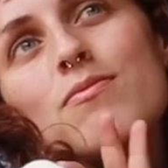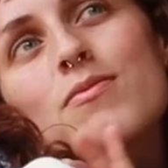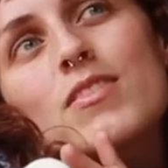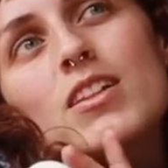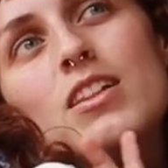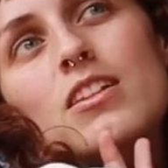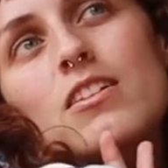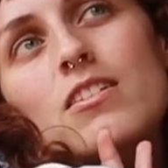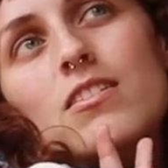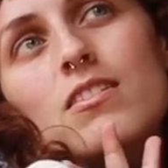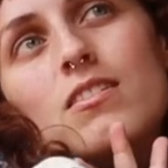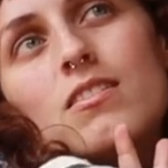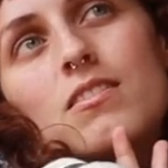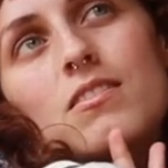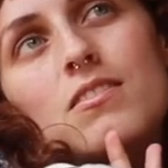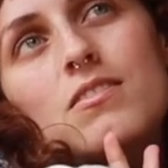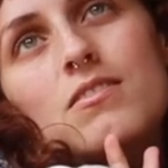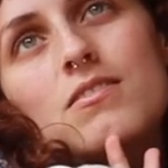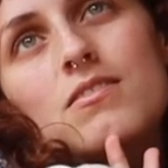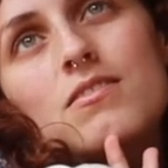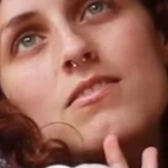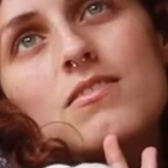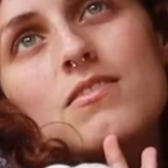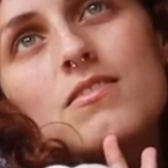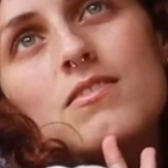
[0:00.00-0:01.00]
little
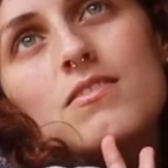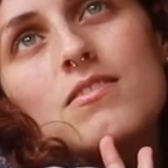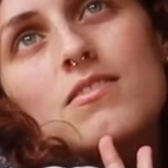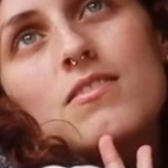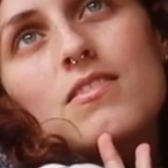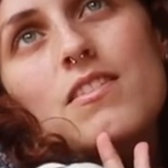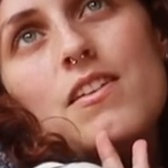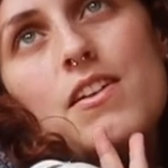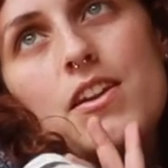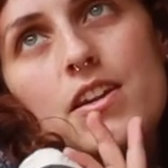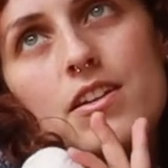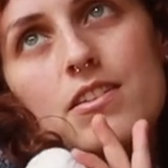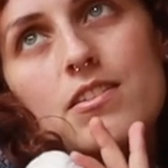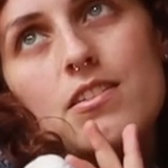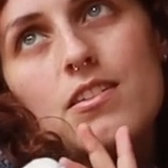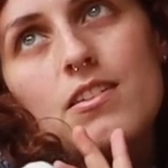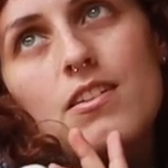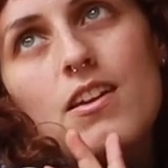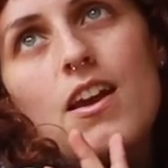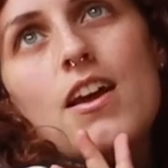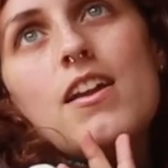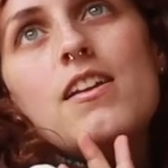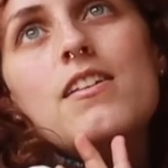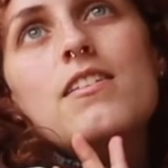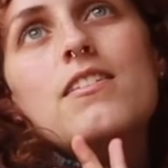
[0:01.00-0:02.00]
knit
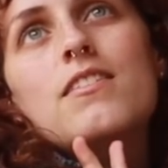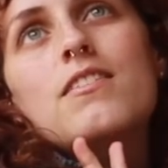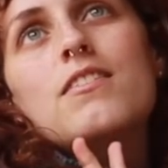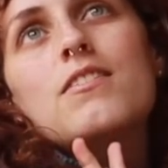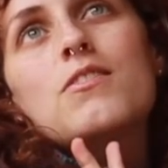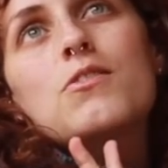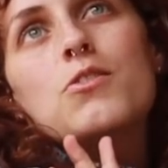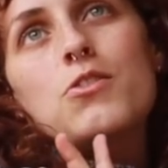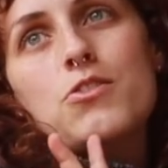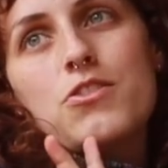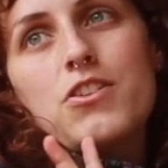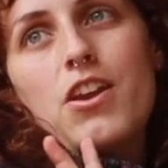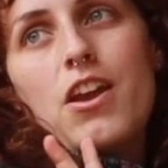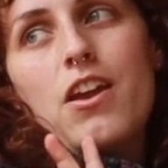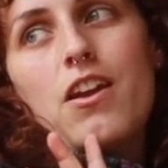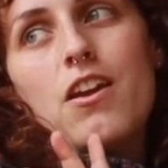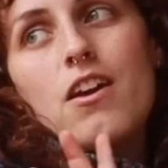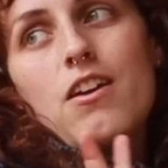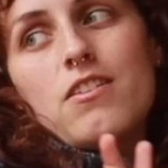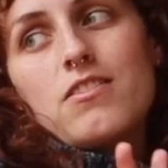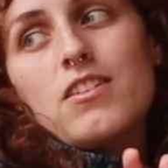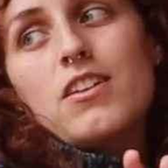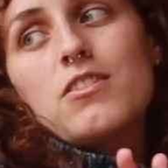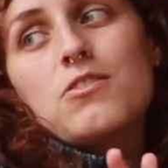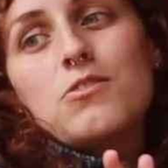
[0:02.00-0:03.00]
and crochet
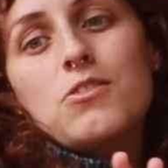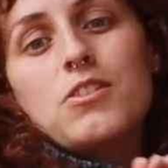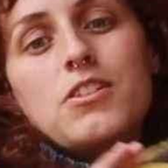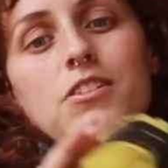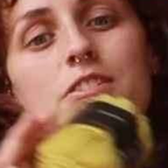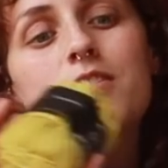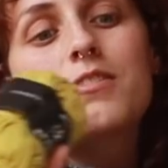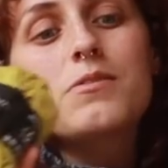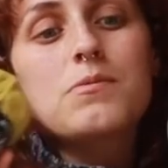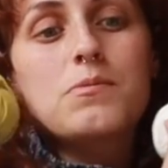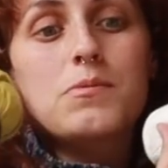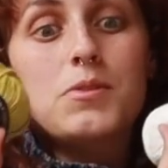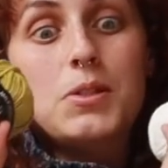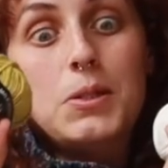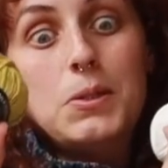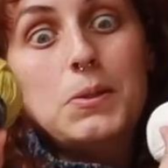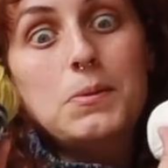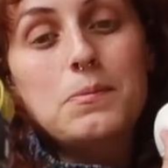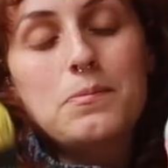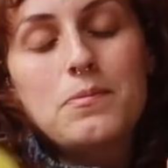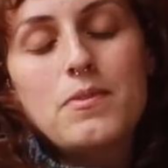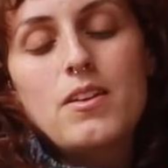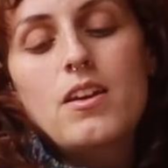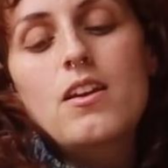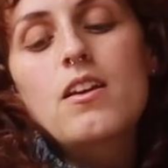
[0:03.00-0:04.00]
accessories. So,
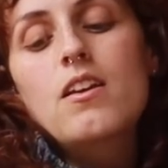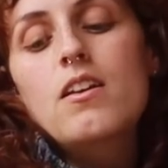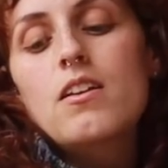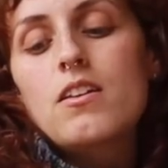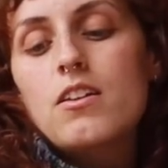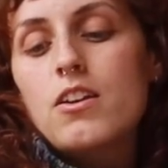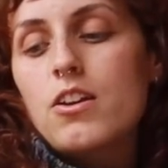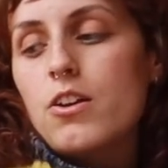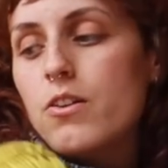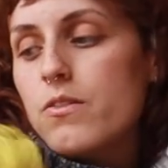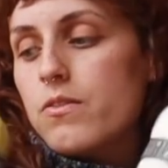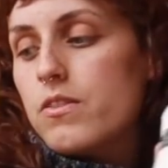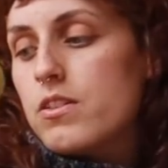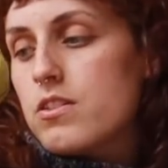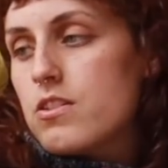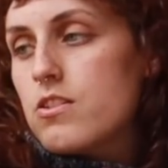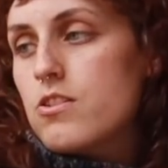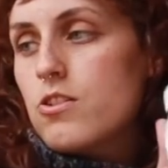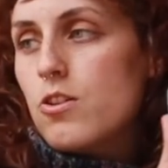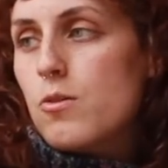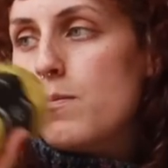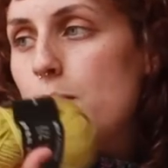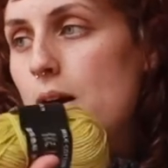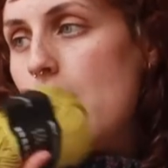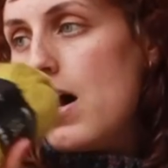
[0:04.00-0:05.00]
you know, this
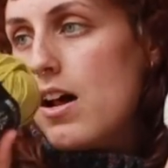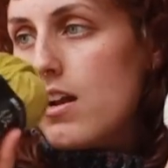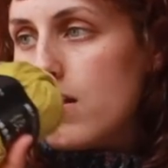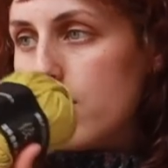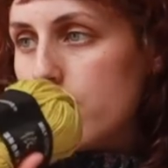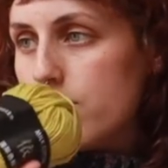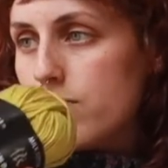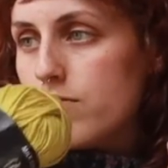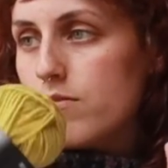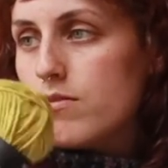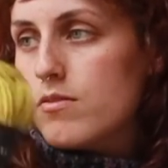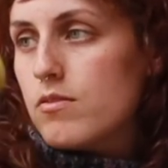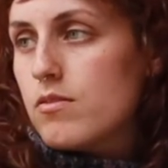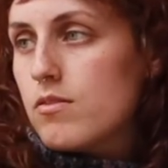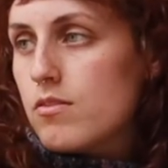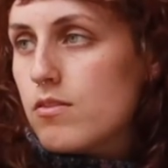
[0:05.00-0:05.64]
is all part of